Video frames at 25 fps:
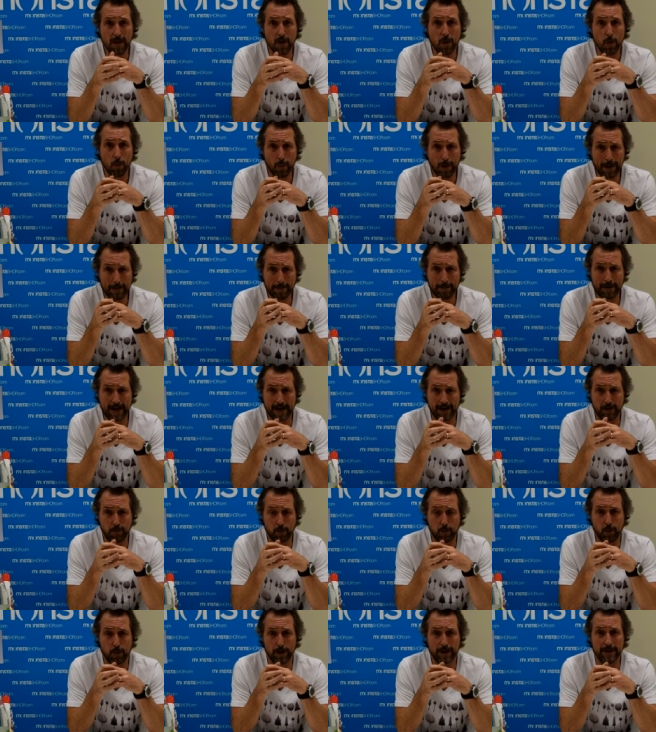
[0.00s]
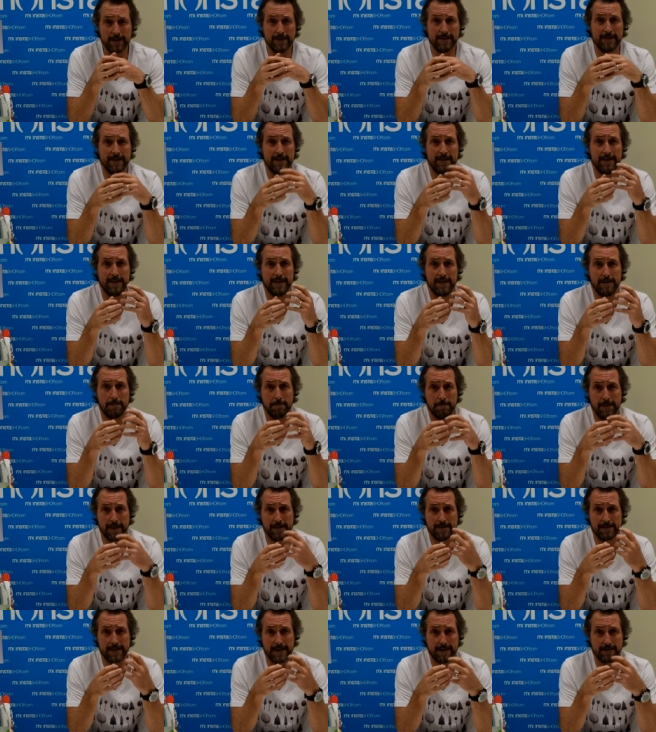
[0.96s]
one part of water,
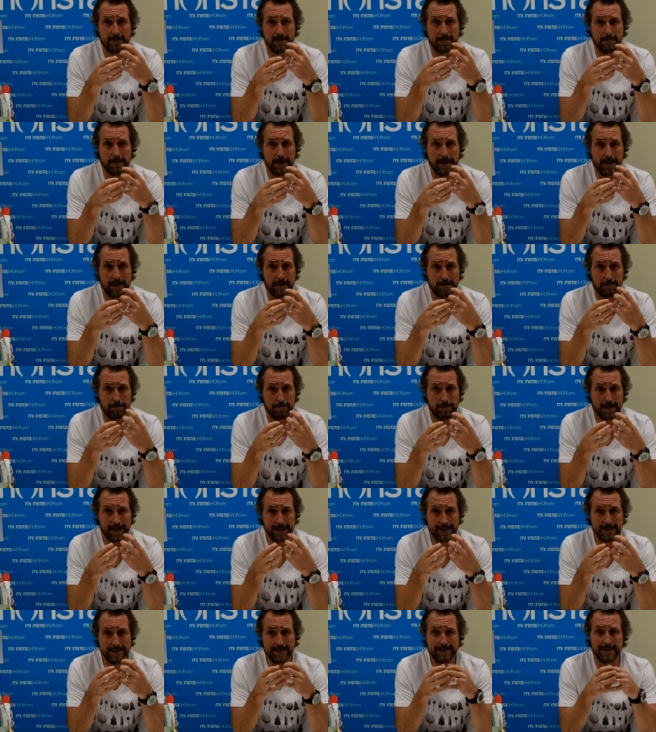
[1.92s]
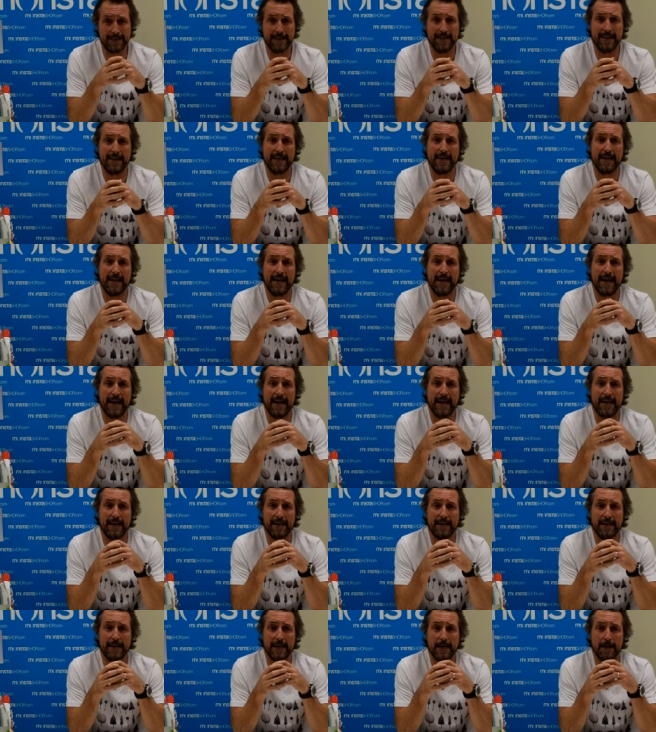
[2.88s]
mix that to make a paste
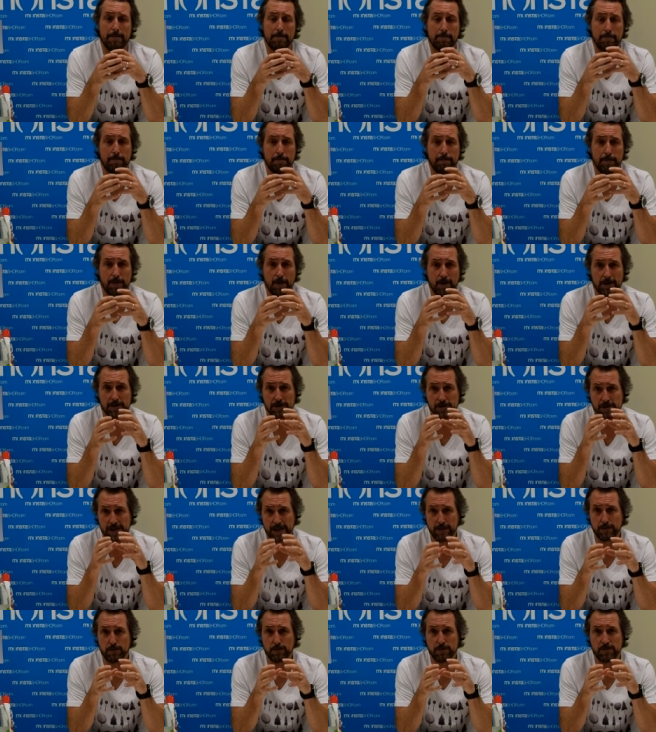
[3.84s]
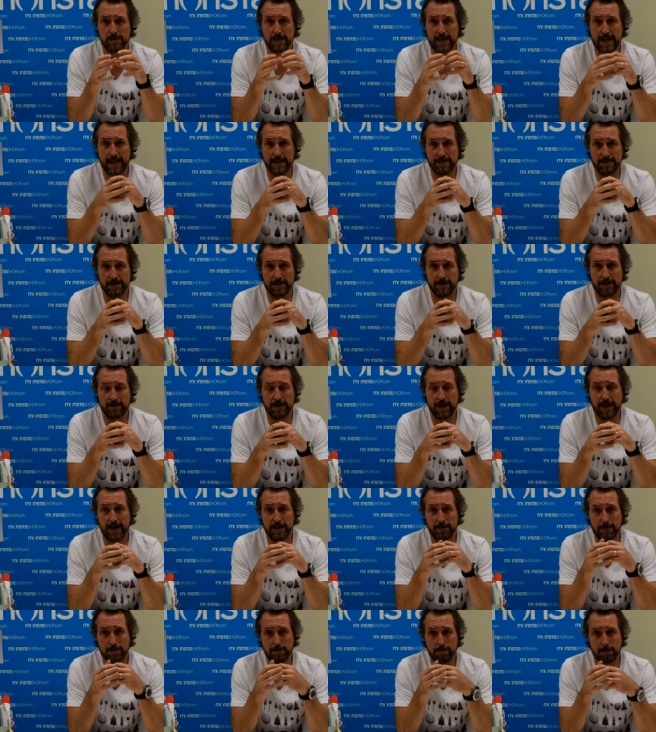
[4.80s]
and uh, on gentle stains in
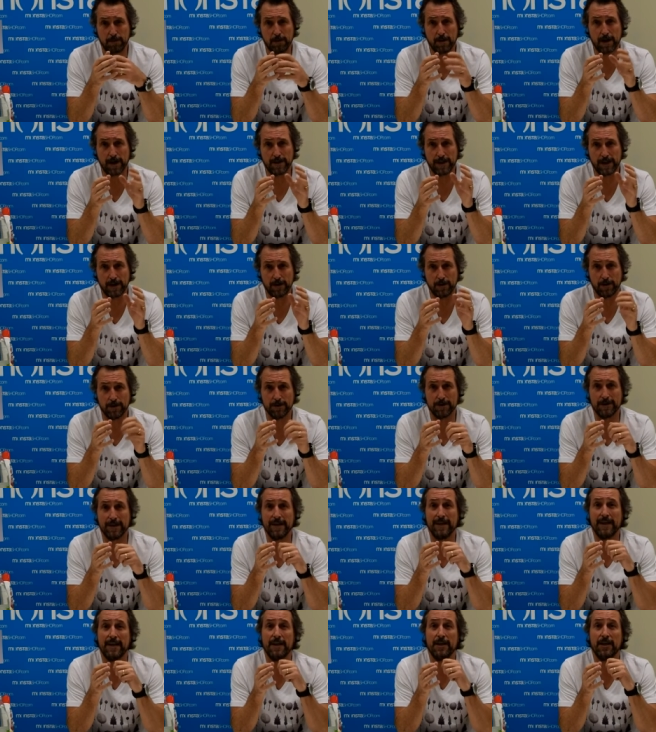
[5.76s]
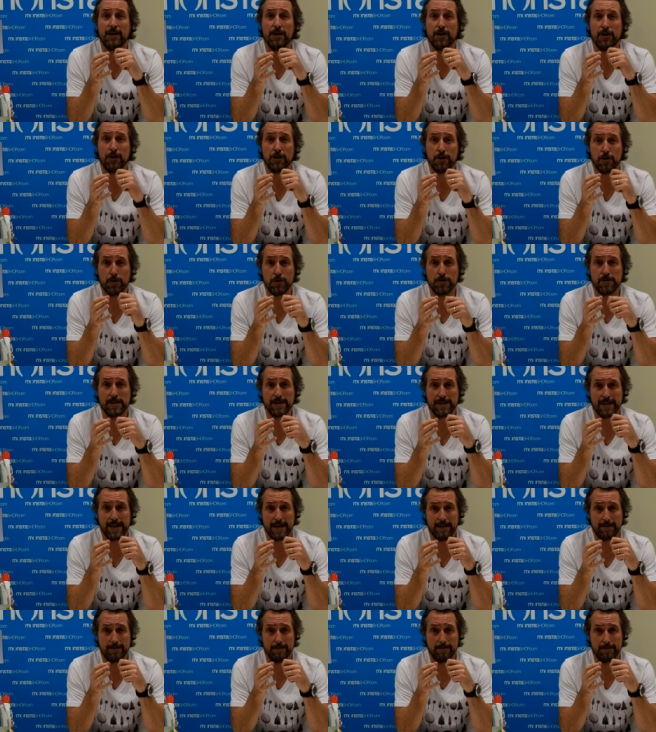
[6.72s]
grout you apply that on using
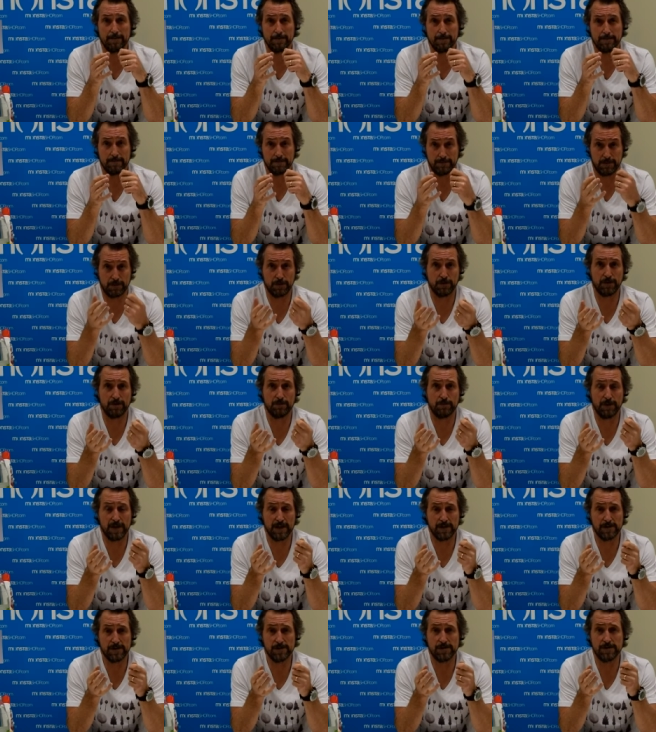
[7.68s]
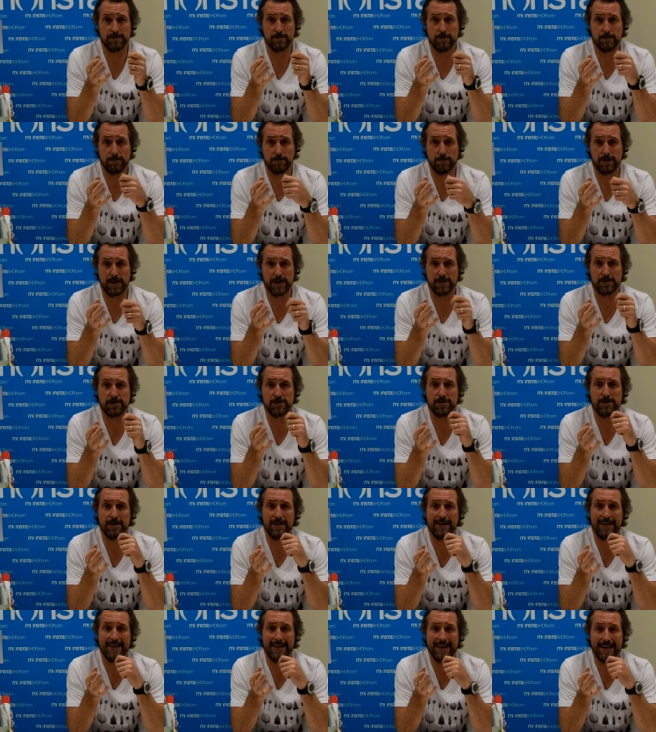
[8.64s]
that toothbrush or
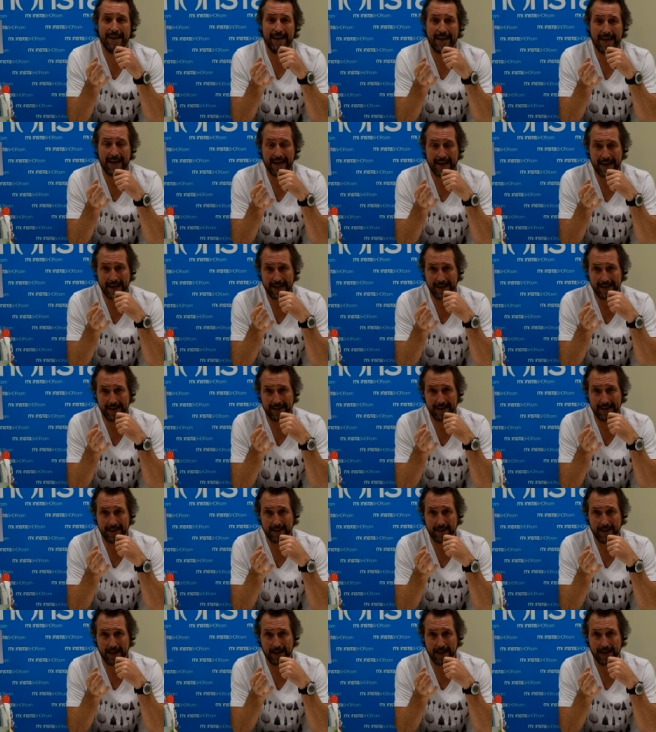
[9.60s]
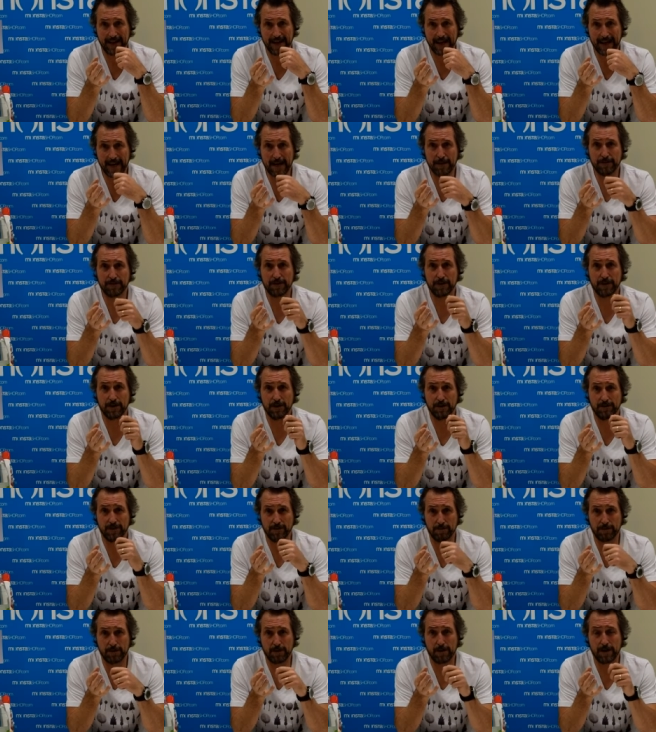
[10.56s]
brush and then after you've
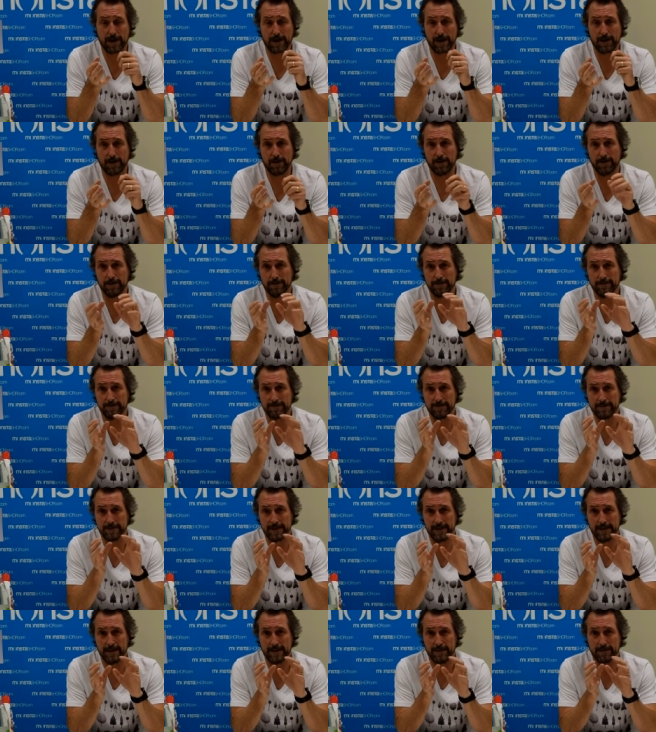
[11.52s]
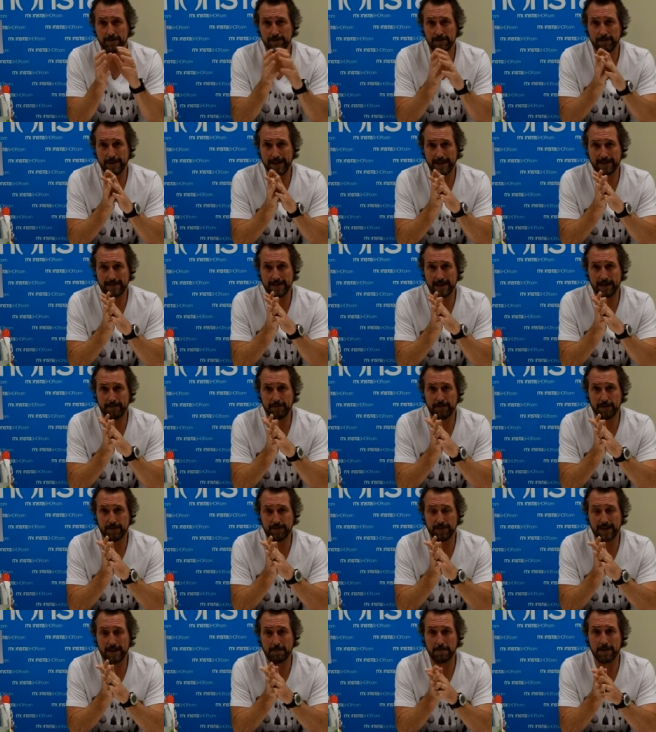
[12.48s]
applied it on for about
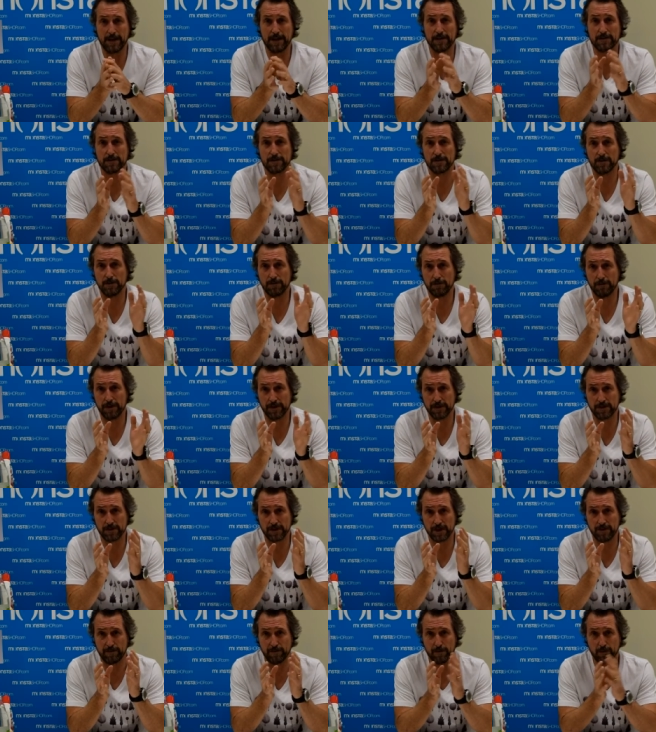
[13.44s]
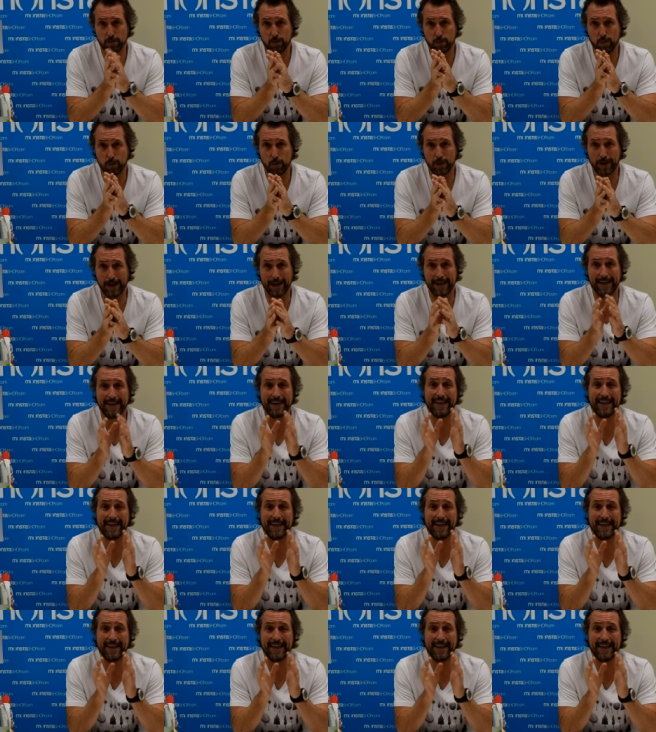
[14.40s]
10-15 minutes, rinse it off with water.